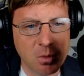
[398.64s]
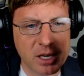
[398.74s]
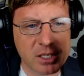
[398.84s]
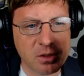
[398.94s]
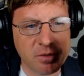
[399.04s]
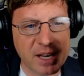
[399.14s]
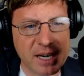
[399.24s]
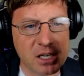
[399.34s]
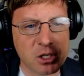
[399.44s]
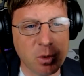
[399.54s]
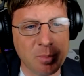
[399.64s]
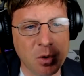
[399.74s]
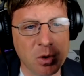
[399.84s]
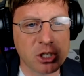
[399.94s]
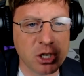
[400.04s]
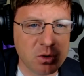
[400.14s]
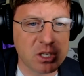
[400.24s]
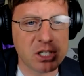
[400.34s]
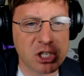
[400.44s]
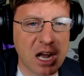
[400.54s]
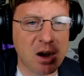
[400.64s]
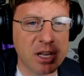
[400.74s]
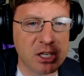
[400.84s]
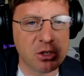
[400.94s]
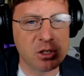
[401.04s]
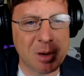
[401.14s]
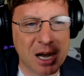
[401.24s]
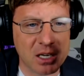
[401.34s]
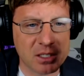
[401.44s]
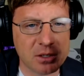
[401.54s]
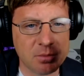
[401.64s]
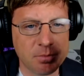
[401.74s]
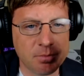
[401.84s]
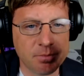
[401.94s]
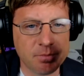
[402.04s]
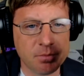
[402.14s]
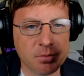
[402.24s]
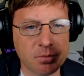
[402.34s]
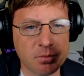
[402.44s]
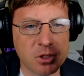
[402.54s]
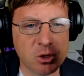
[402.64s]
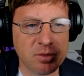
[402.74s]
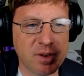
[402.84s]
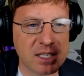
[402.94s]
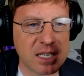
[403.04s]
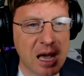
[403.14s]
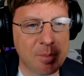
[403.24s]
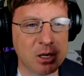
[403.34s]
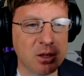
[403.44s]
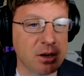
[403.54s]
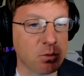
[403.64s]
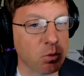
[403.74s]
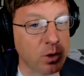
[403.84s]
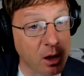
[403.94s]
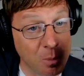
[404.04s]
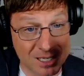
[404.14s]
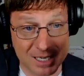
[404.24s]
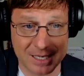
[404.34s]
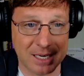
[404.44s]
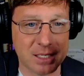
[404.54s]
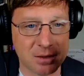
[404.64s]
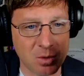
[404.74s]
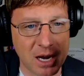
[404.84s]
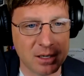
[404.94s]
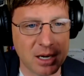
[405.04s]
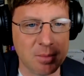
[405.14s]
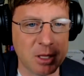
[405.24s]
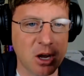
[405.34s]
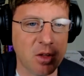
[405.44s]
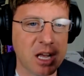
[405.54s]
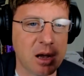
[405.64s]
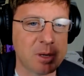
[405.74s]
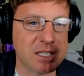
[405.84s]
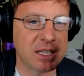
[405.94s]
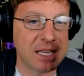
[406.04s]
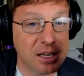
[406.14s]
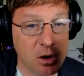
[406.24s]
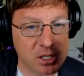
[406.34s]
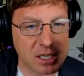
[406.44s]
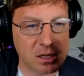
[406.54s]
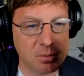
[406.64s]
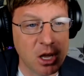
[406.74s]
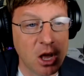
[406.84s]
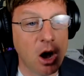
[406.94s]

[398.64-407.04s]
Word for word: right? So the financial report shows that Shao issues bonds to invest capital in real businesses, right? Namely, all the companies in the ecosystem.